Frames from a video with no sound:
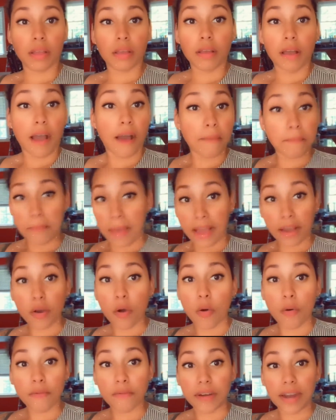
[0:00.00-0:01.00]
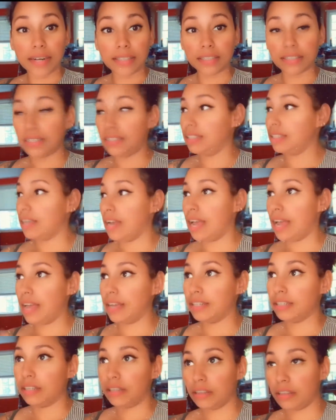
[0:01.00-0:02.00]
I'm back home finally. I had
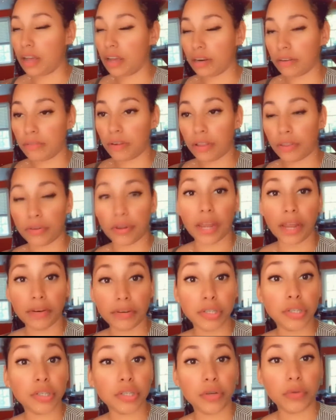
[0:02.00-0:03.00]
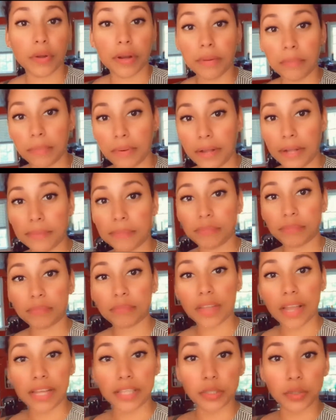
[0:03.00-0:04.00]
a, a lot of other errands to run, but
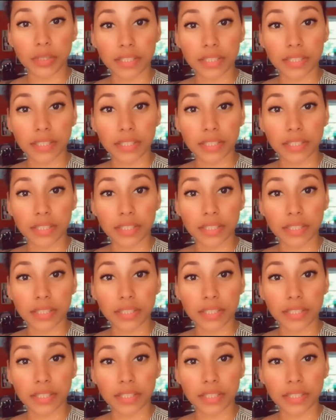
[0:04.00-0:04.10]
as you can